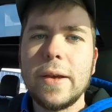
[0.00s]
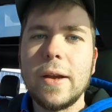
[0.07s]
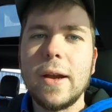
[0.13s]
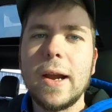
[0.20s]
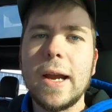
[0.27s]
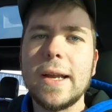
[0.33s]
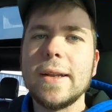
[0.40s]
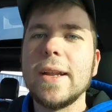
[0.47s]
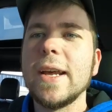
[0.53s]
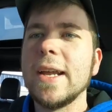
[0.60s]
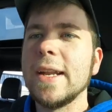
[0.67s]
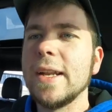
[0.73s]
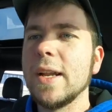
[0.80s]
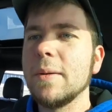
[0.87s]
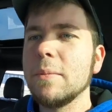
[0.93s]
All right,
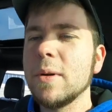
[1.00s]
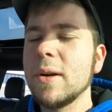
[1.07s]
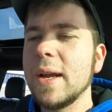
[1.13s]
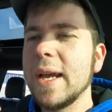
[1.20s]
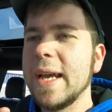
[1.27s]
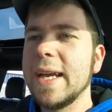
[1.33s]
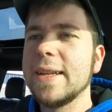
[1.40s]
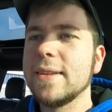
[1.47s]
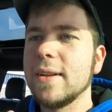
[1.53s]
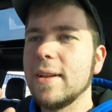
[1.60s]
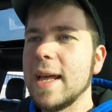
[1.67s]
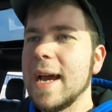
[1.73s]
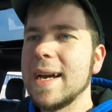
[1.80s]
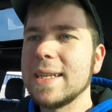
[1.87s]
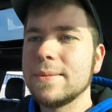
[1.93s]
and number 8, the
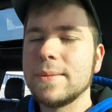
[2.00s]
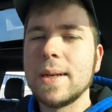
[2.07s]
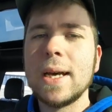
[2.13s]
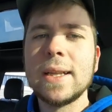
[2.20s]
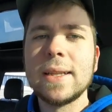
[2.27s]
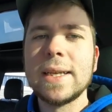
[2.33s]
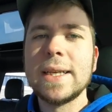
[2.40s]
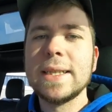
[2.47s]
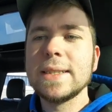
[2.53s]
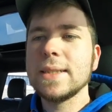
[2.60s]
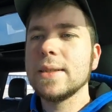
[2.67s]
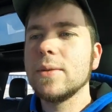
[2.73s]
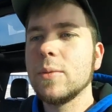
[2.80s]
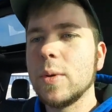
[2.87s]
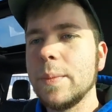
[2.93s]
last but not
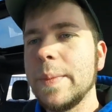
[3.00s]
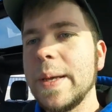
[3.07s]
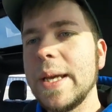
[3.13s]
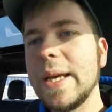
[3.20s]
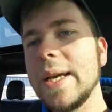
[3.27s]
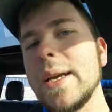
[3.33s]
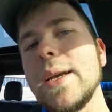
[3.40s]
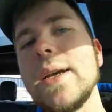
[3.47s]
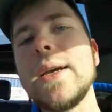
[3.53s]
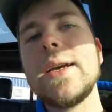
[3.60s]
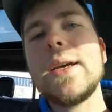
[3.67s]
least, would be